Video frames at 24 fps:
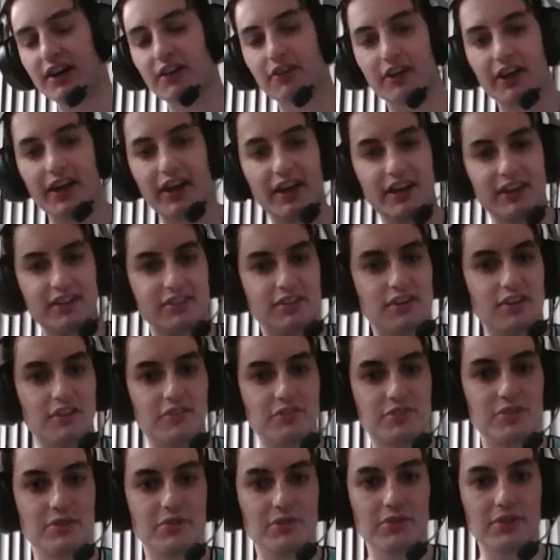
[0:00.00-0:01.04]
And of
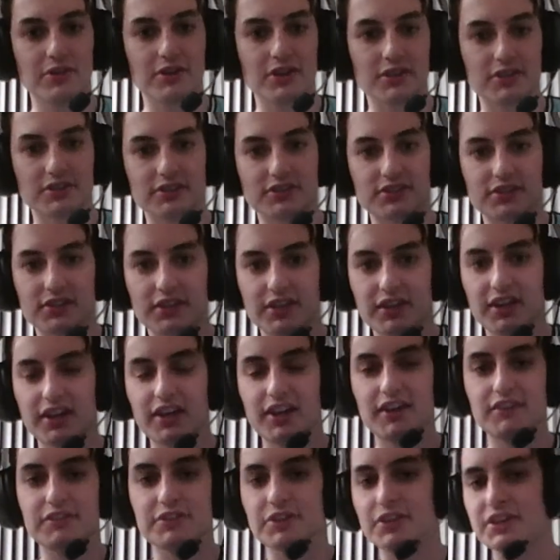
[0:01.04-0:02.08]
course, if
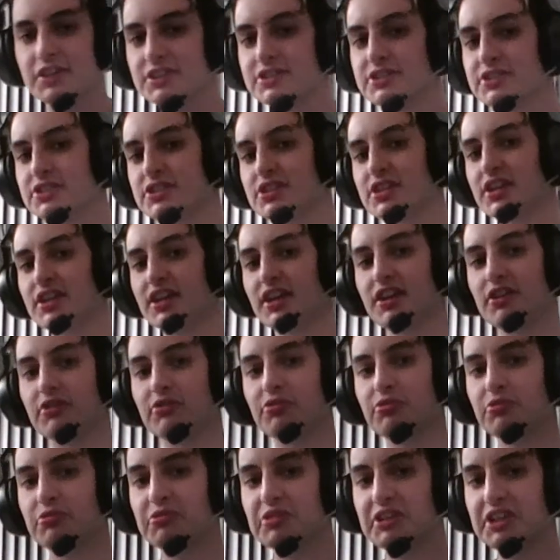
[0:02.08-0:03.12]
you're interested in
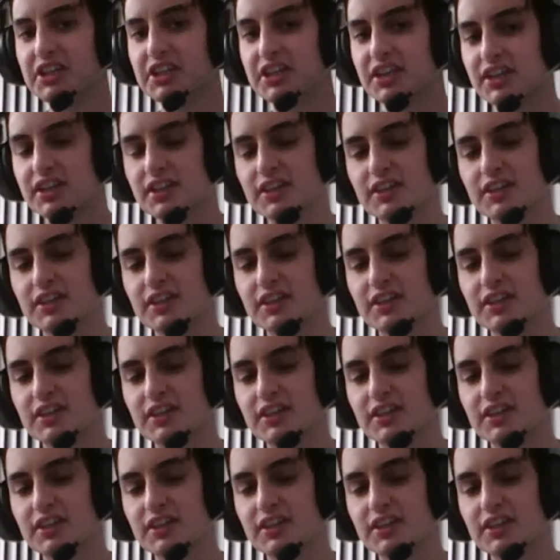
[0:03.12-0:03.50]
reading it,